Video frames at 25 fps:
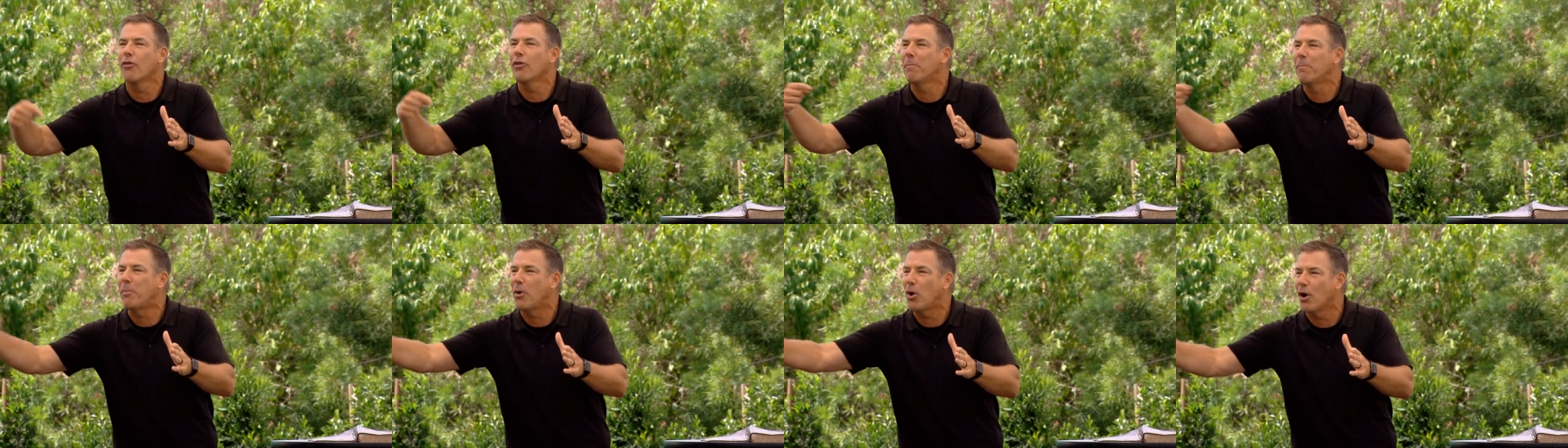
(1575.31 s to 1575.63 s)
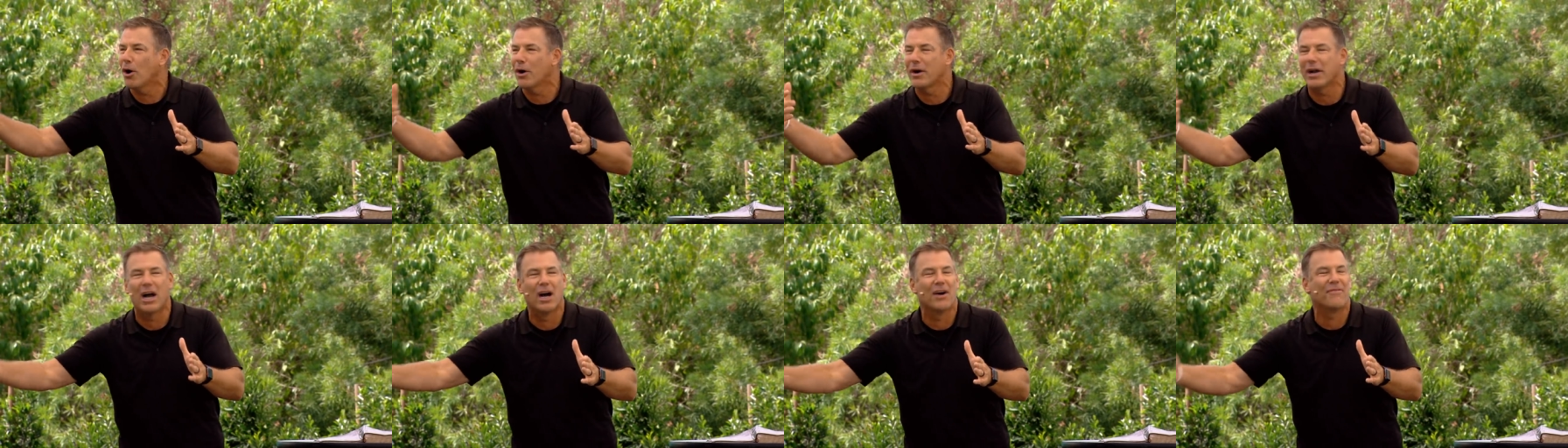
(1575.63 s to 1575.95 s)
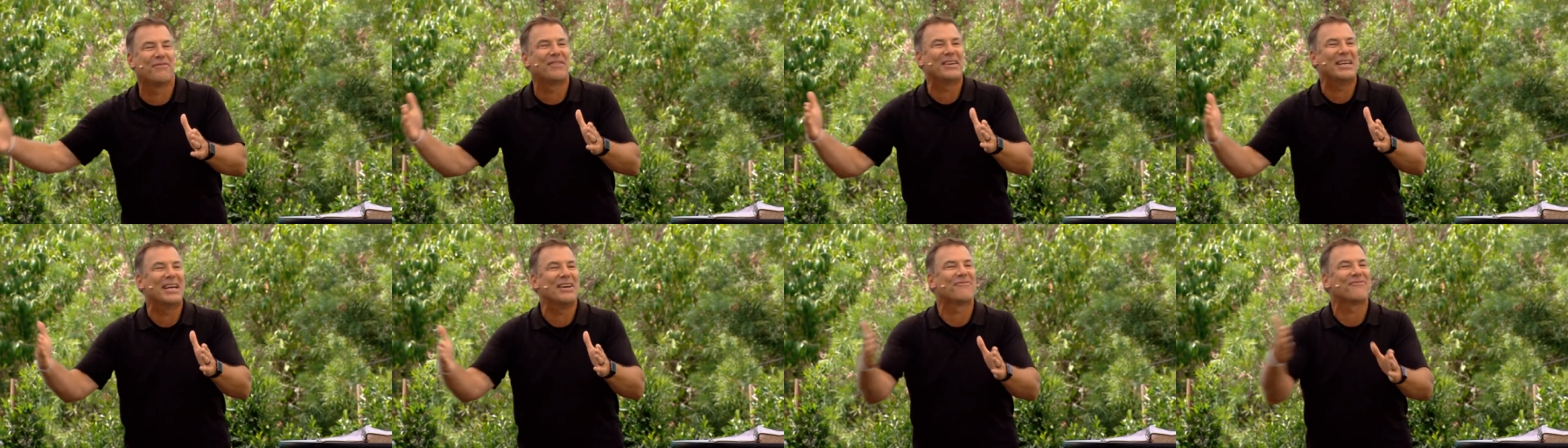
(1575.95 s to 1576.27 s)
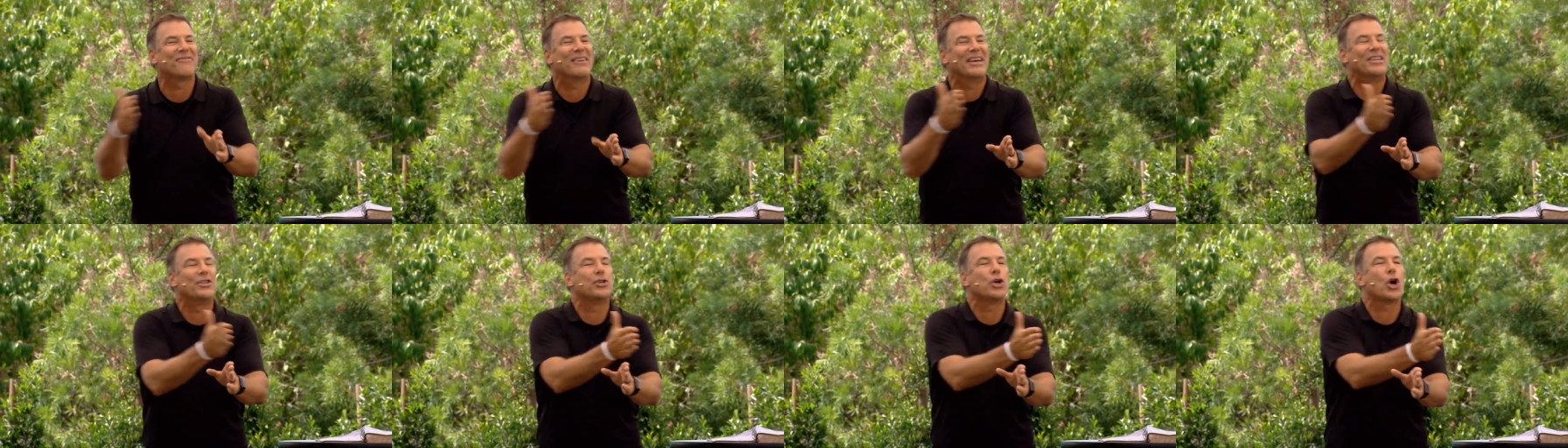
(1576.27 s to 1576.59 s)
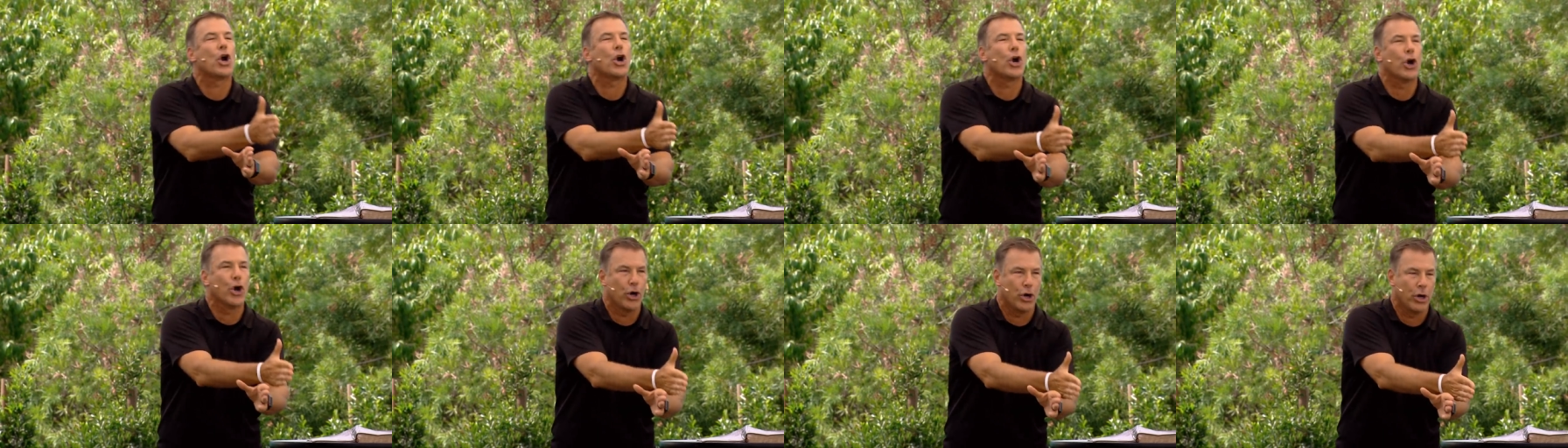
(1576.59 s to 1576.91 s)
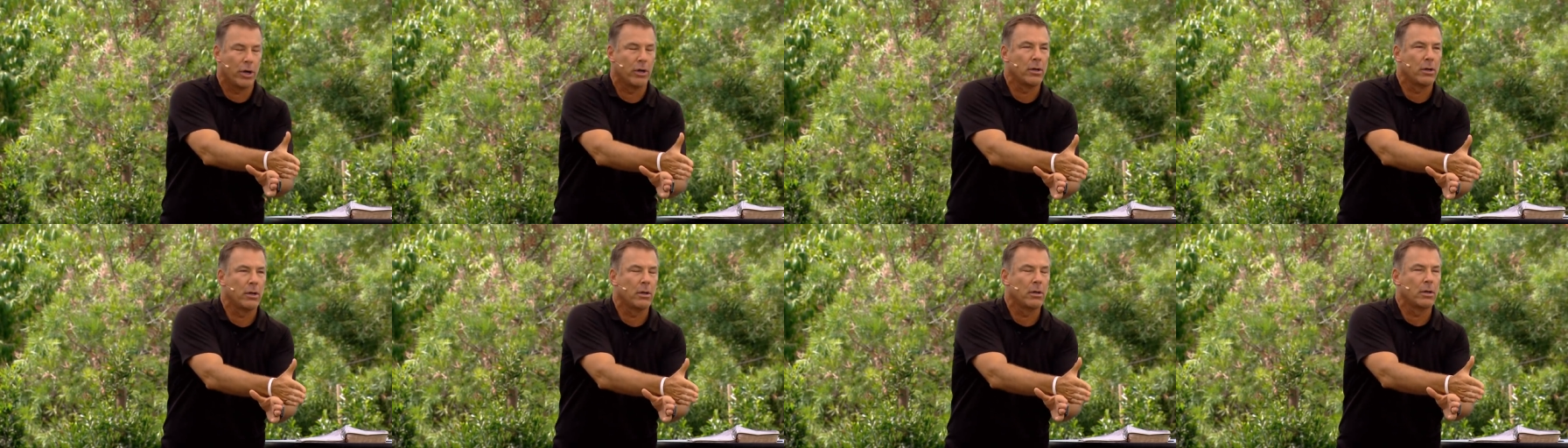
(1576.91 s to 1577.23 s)
the part of the offender,
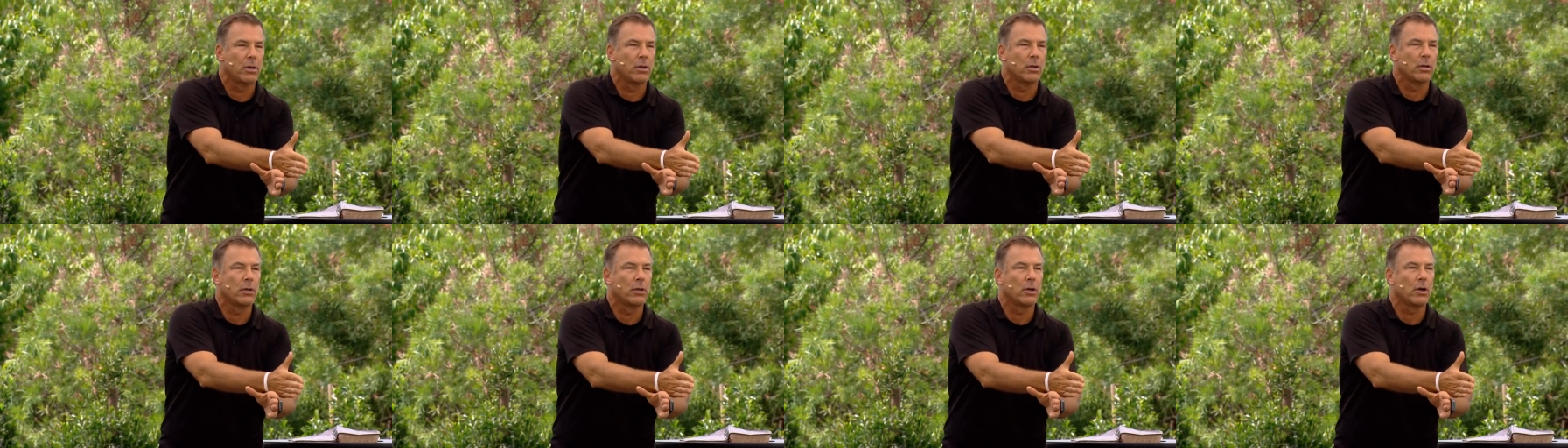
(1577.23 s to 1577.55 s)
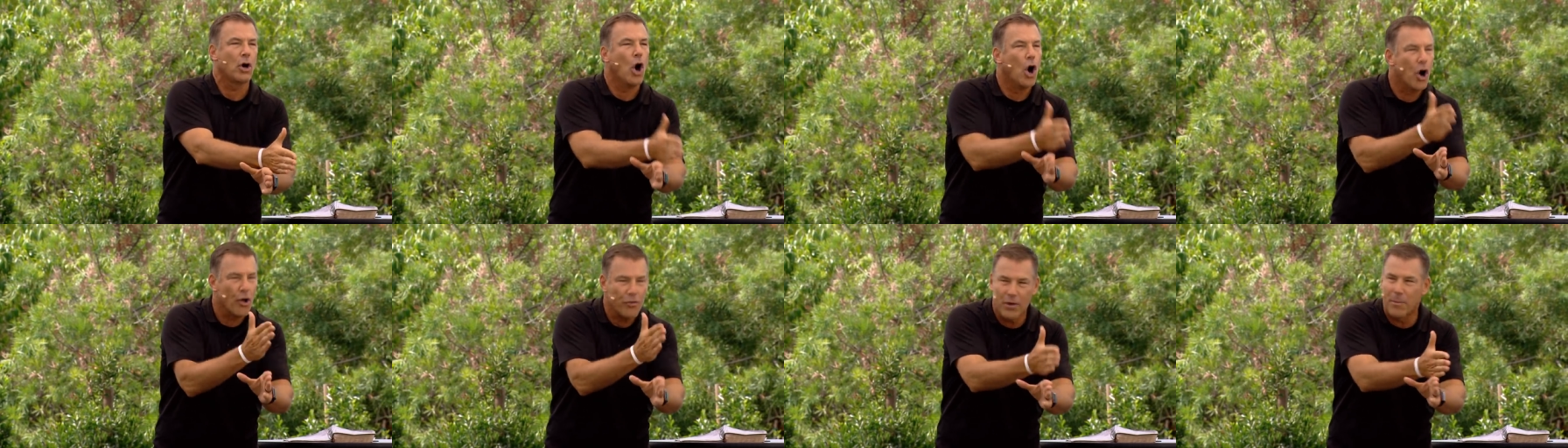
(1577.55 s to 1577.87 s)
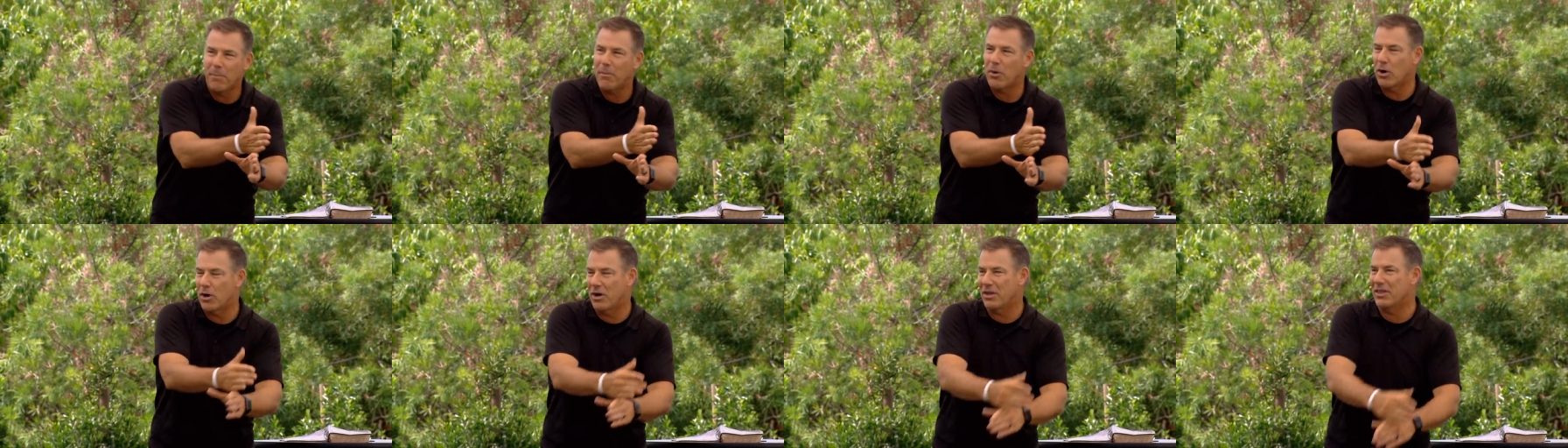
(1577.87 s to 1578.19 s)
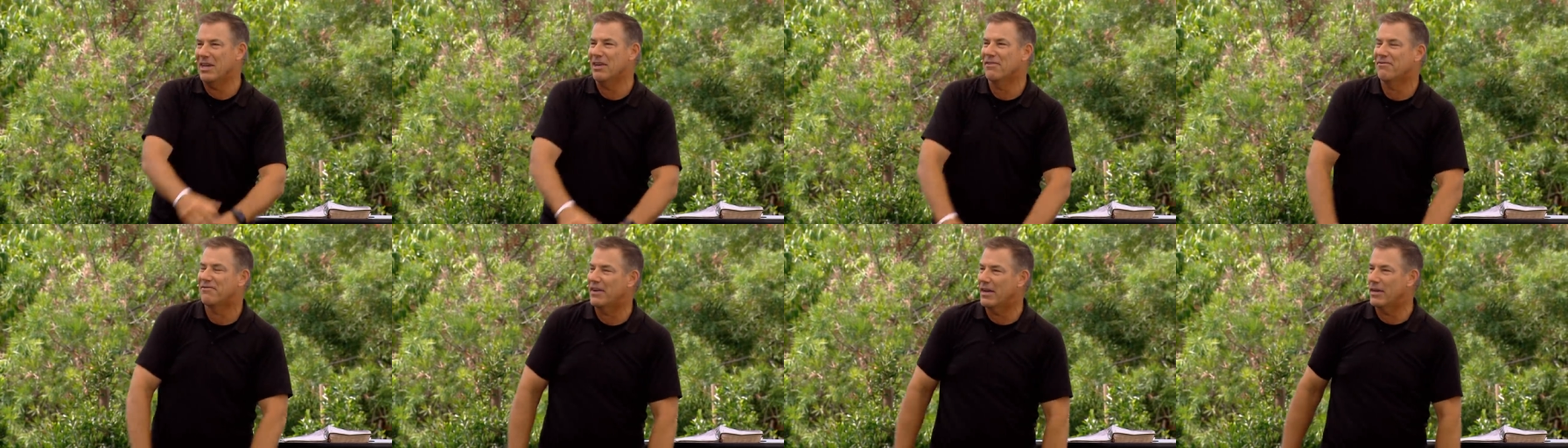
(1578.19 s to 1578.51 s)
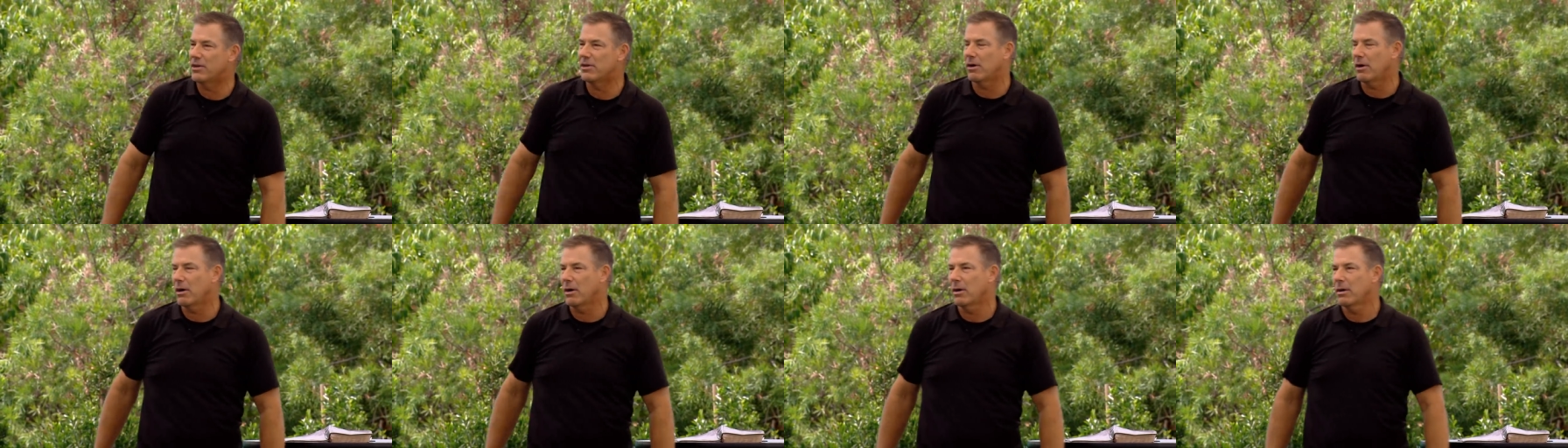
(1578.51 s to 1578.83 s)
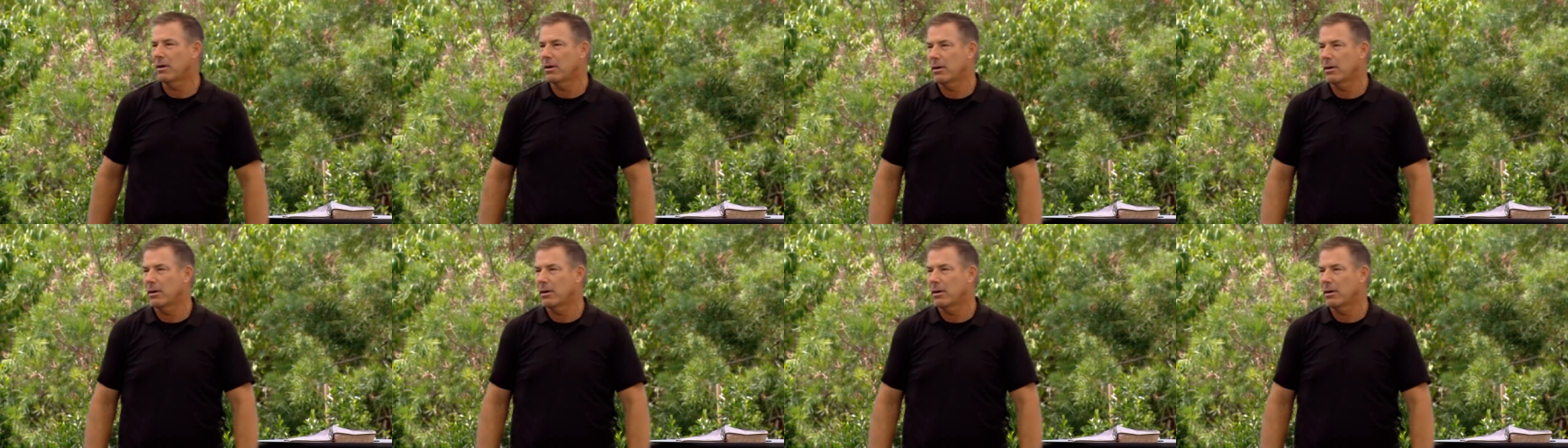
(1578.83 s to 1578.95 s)
on the part of the offender.